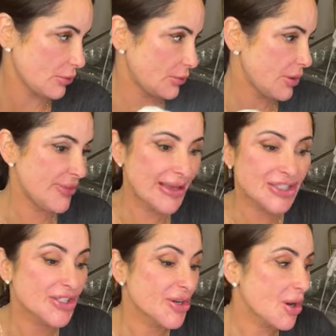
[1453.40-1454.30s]
And that's
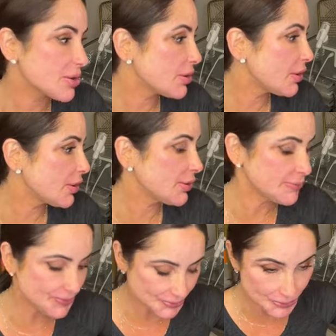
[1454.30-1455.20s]
just alcohol.
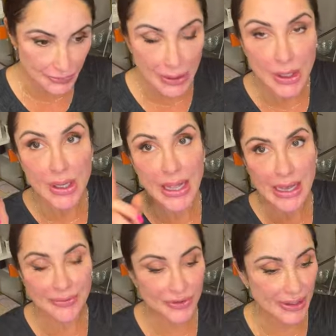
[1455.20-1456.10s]

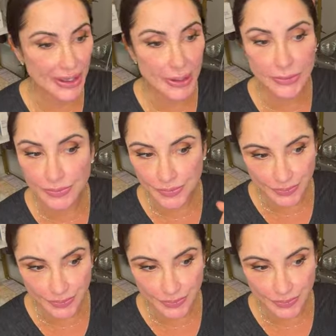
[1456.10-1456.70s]
Aftercare,